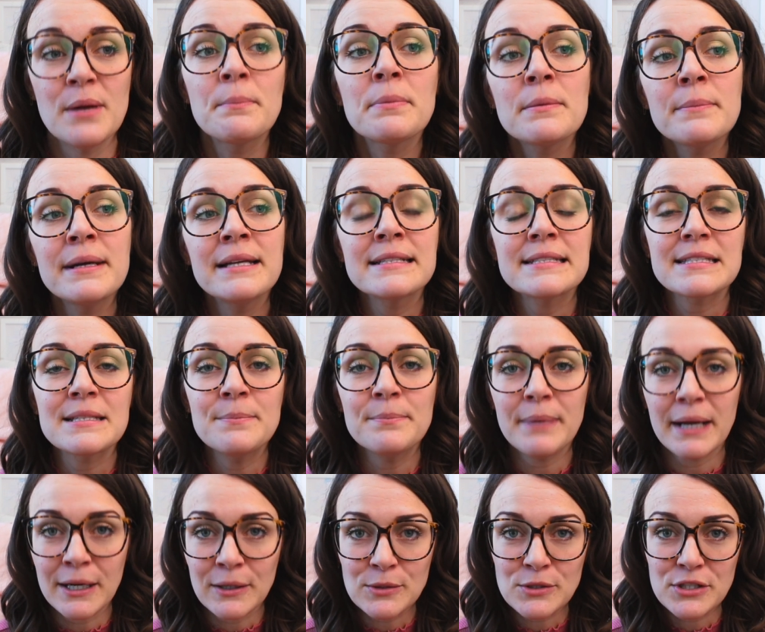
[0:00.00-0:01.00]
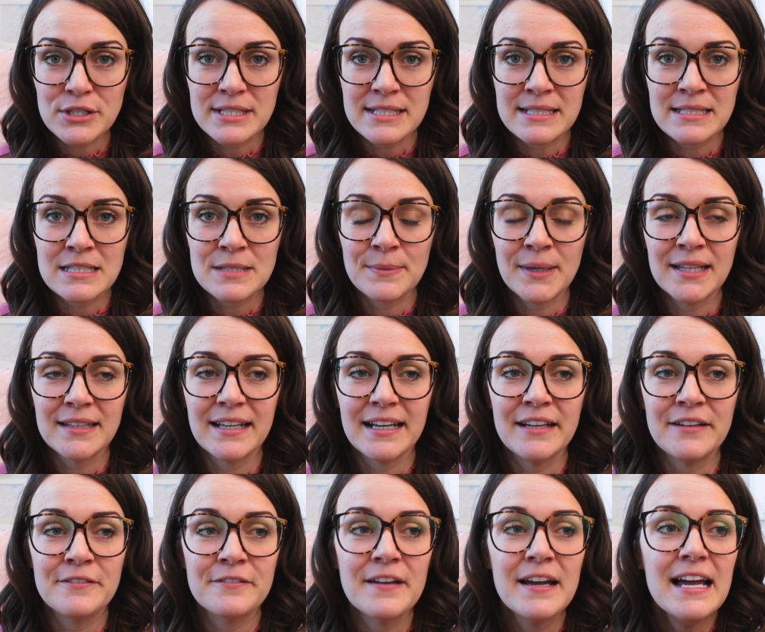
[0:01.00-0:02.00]
implement some boundaries into my
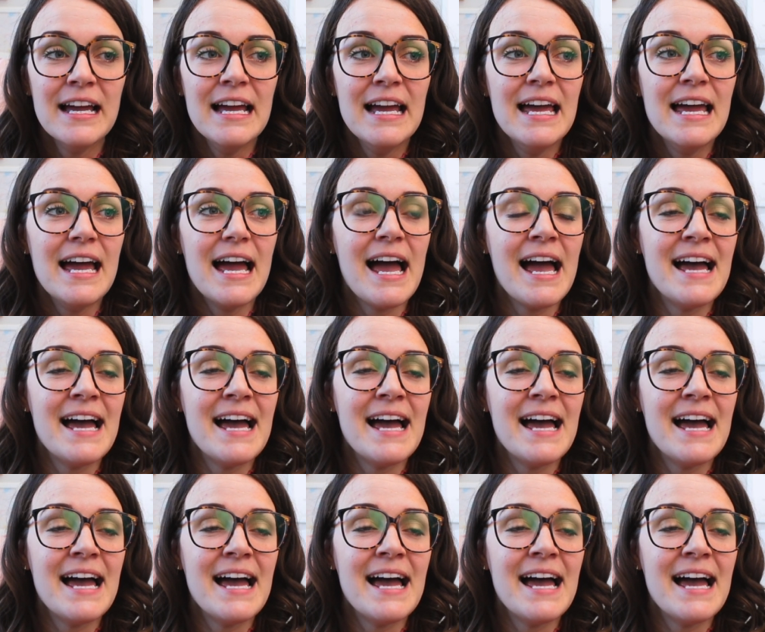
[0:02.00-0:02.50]
life.